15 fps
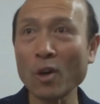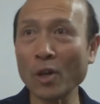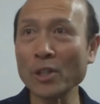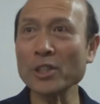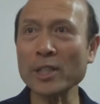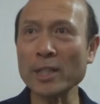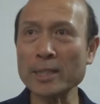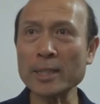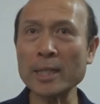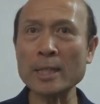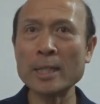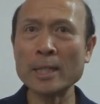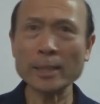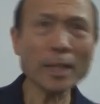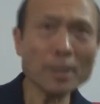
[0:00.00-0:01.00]
Or you can
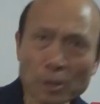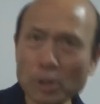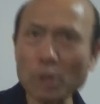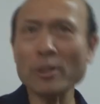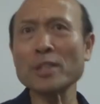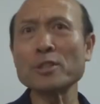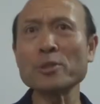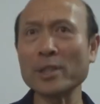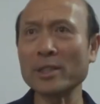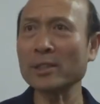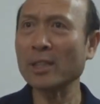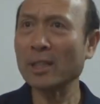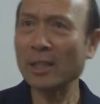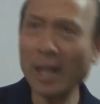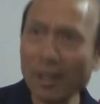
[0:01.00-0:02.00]
say, can you go and do it?
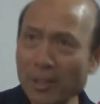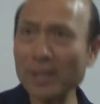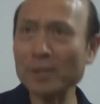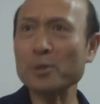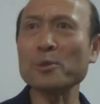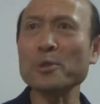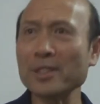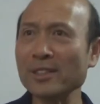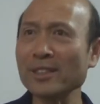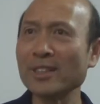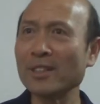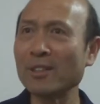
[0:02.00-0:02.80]
Hurry and do it.